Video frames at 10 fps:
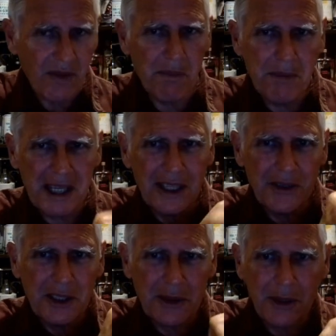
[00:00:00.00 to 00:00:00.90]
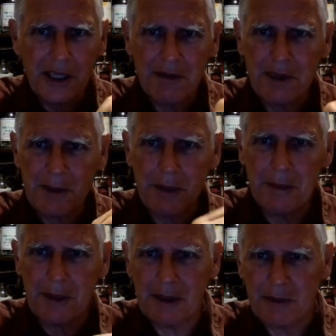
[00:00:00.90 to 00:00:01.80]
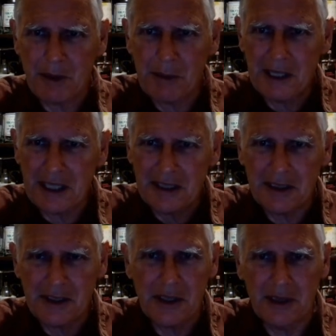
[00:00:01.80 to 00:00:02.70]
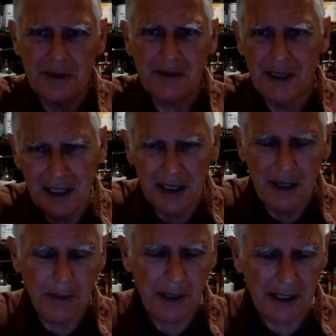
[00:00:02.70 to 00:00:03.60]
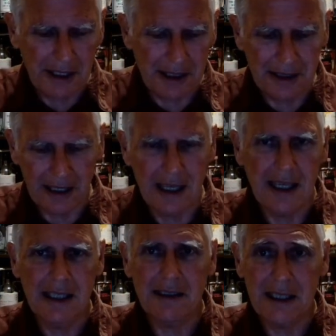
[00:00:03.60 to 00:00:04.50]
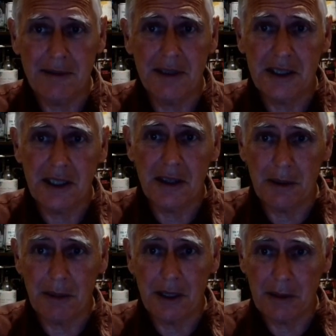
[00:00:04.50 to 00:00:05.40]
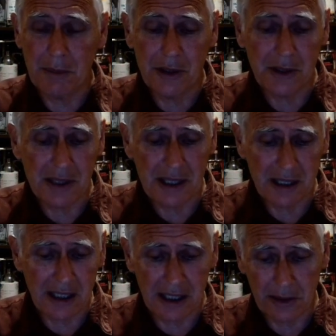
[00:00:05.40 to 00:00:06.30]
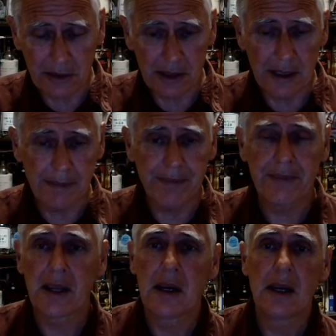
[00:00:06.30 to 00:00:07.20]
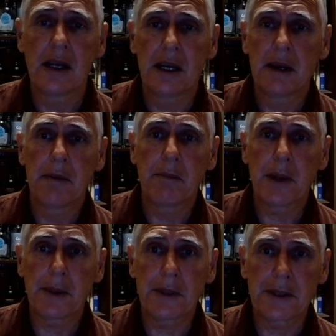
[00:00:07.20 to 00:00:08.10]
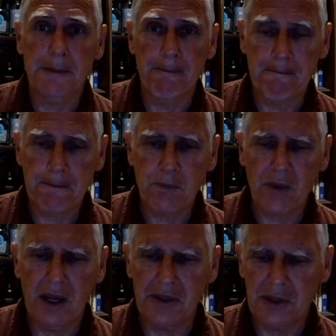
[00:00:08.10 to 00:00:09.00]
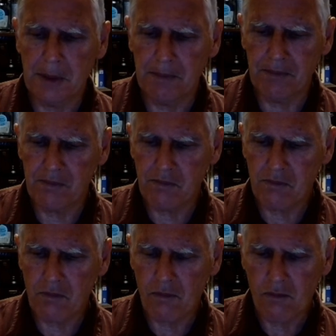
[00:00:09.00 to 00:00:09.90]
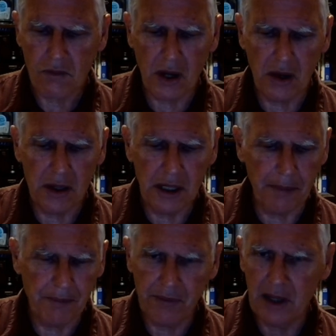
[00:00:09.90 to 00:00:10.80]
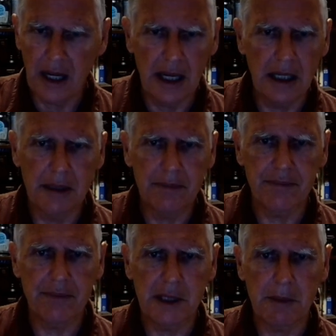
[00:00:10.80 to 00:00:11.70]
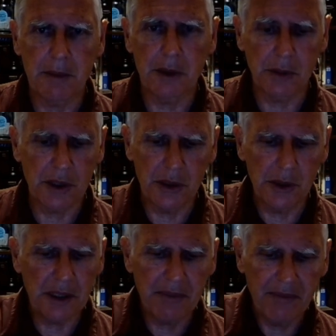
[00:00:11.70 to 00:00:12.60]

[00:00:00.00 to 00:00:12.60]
be healthy, grind a fresh pepper and rub it in, salt. Whack it in, and this vegetarian apparently produces a lethal pot roast. So, yeah, these people know what they're doing.